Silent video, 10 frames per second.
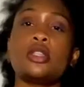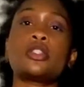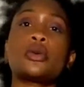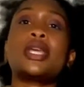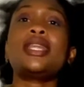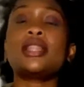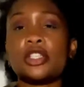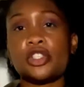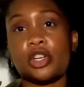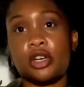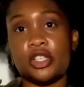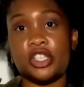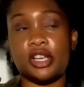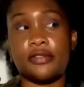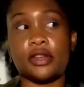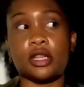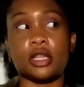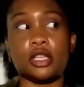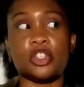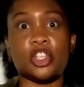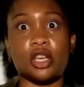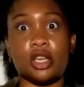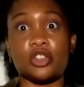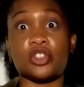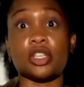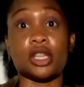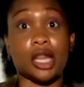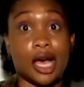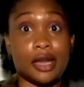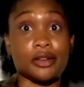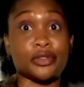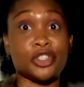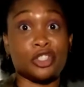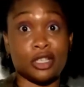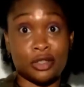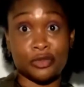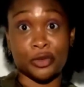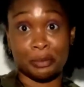So getting discharged definitely changed a lot of shit for